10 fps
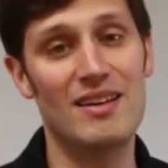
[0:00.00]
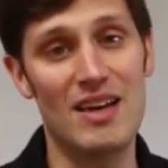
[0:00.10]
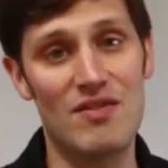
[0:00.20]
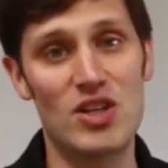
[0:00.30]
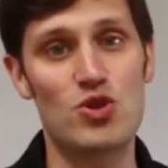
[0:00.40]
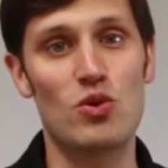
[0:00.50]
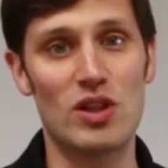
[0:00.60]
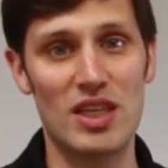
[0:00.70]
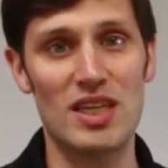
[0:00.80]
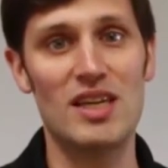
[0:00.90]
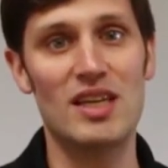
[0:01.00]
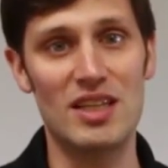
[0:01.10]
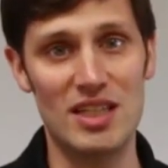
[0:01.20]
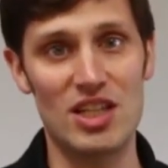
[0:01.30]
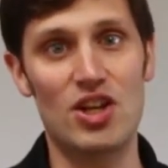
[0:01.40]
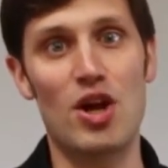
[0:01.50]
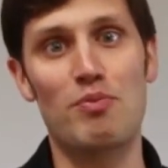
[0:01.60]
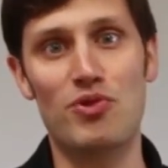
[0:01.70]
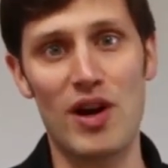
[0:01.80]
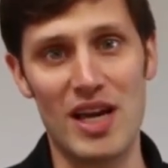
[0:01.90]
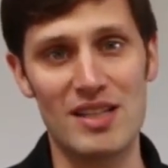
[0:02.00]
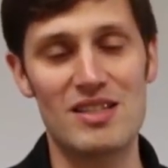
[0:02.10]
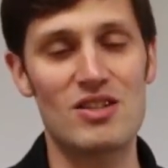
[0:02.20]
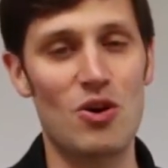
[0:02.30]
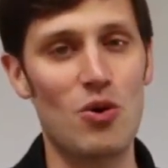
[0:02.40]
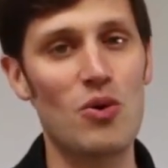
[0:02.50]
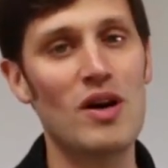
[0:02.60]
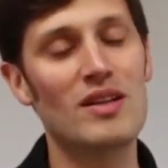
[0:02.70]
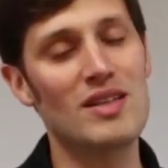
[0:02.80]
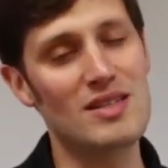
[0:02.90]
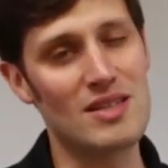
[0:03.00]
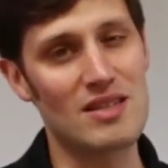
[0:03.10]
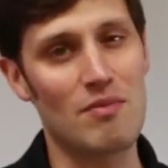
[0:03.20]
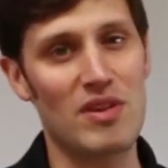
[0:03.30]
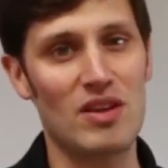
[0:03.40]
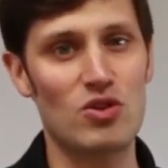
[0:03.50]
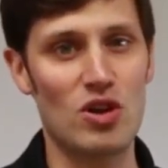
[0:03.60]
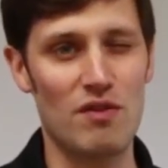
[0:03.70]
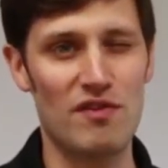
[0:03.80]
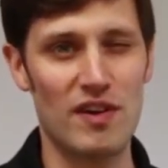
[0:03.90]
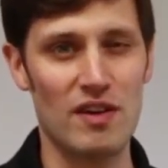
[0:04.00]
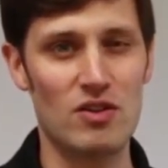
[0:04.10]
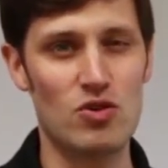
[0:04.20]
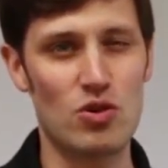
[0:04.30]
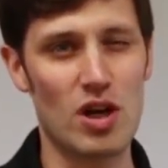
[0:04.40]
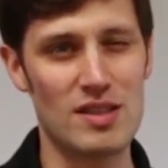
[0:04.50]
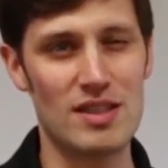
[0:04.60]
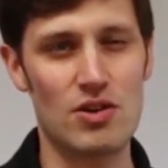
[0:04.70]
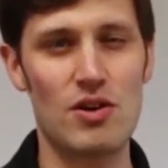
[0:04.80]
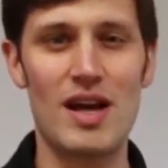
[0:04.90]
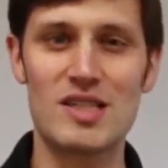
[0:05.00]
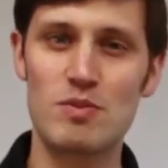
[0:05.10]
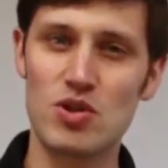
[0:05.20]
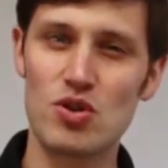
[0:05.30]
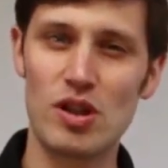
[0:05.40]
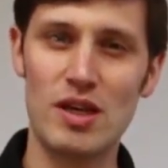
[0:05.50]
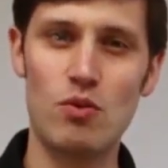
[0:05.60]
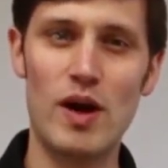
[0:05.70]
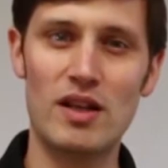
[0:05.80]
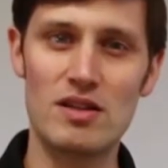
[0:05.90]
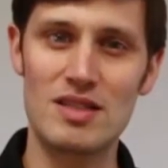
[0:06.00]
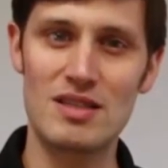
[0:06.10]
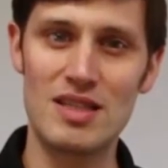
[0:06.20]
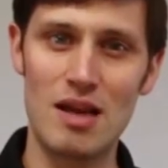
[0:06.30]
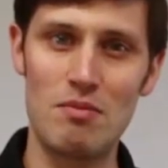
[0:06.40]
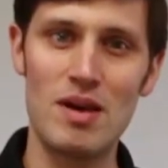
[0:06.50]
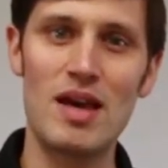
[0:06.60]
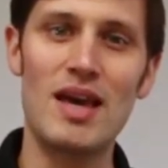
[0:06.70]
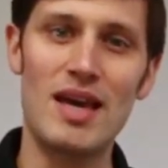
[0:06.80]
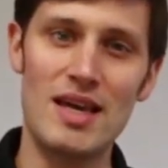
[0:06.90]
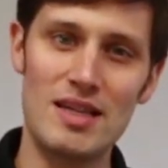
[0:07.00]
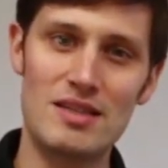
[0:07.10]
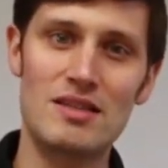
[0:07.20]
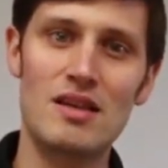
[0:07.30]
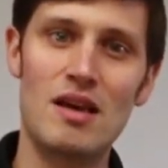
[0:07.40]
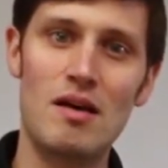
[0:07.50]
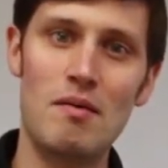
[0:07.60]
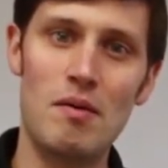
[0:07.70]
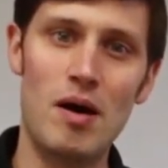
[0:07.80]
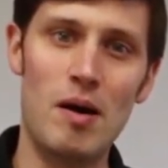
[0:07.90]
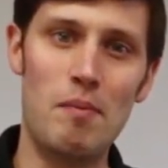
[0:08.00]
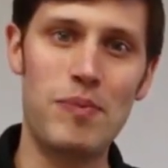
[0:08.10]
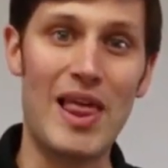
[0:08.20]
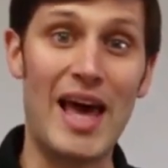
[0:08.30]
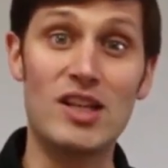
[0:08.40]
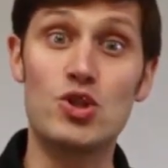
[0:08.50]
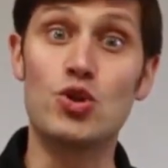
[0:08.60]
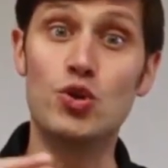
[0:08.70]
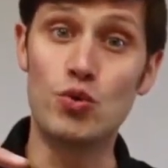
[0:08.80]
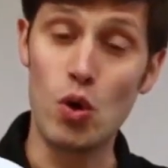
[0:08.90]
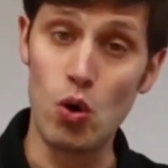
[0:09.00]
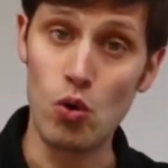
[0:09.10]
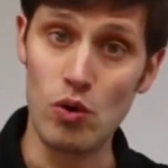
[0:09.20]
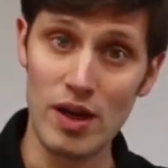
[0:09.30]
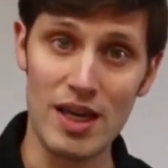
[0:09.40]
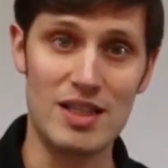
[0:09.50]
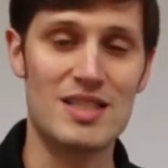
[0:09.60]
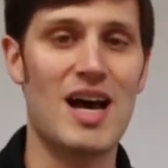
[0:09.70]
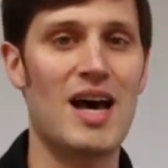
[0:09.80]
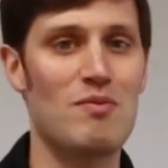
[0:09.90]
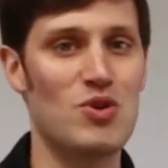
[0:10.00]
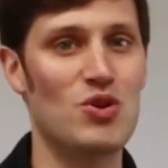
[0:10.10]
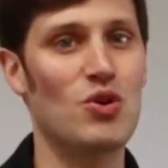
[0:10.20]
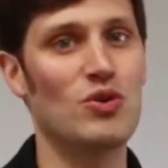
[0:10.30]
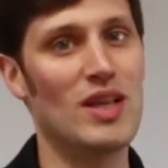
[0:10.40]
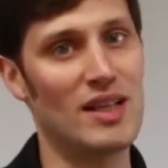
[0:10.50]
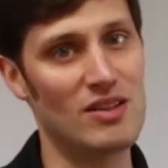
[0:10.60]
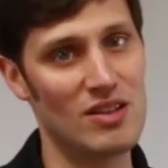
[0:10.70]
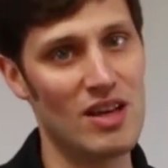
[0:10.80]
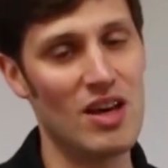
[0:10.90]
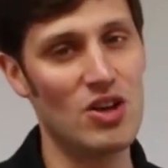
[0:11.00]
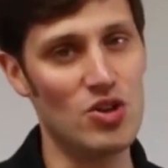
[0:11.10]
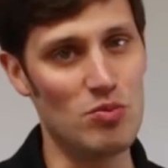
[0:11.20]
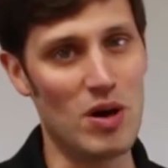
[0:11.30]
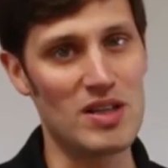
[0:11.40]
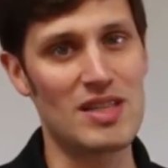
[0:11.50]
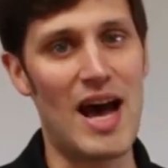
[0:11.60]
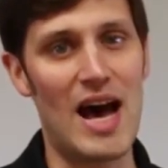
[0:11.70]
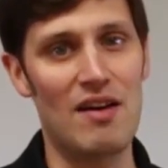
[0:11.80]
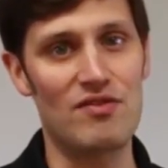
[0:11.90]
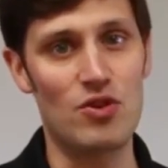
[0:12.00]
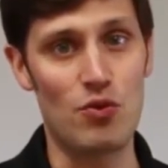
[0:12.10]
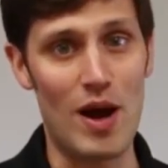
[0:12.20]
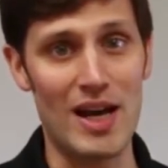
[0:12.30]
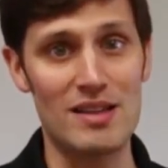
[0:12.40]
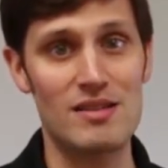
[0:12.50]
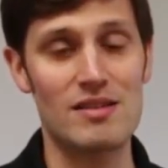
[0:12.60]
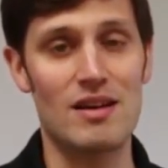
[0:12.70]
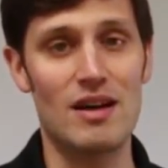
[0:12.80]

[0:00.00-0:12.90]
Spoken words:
eventually needed an upgrade. So this is something to consider, especially when the system is planned to grow in time. You know that you must have the right